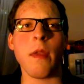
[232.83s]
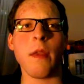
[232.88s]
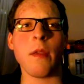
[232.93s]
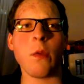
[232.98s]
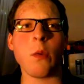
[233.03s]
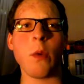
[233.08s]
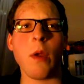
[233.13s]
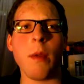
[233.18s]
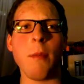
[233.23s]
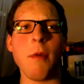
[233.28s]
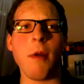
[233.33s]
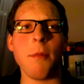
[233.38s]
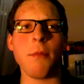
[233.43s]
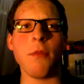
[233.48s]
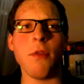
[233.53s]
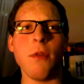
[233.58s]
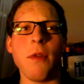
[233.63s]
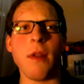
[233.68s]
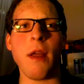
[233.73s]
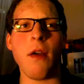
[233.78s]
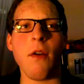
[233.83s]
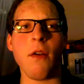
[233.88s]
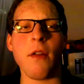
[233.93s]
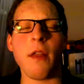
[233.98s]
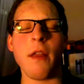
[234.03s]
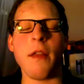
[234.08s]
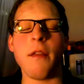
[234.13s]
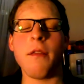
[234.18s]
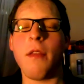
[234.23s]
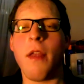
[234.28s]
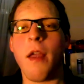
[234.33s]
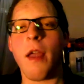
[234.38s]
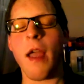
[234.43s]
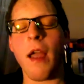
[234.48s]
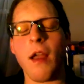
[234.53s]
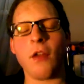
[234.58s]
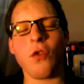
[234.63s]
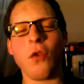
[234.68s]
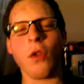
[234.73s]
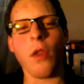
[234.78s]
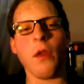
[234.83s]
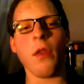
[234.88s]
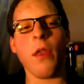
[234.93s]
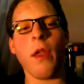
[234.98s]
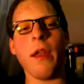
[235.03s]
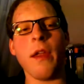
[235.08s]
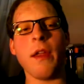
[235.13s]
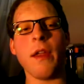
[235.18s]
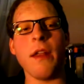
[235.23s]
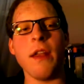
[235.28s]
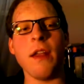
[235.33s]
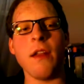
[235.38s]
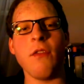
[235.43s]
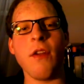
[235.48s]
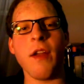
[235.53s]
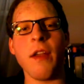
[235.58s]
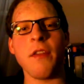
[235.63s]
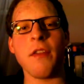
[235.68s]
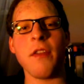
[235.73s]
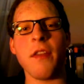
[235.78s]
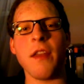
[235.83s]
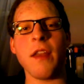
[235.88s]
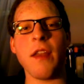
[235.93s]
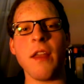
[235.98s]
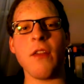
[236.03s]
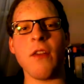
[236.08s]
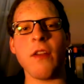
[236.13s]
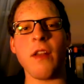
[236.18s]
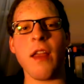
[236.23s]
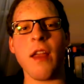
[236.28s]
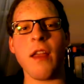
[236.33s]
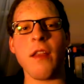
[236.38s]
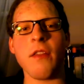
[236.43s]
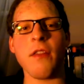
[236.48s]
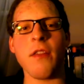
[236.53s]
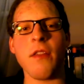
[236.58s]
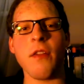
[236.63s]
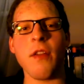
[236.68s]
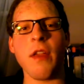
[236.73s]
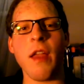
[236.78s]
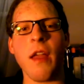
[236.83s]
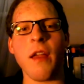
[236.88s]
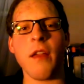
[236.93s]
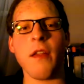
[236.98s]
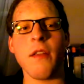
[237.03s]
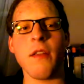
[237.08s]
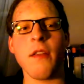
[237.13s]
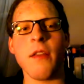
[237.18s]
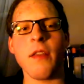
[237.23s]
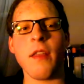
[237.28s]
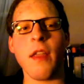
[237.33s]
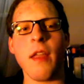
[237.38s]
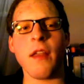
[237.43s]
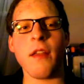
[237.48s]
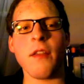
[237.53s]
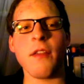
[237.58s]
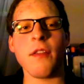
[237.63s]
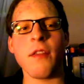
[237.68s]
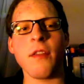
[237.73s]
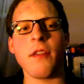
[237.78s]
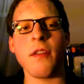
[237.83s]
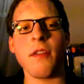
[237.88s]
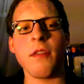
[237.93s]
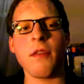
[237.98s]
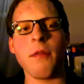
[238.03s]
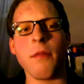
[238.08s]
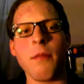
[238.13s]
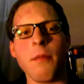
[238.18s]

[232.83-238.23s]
that's what I'm up to now, and I actually like any advice that anyone has, so yeah, thanks.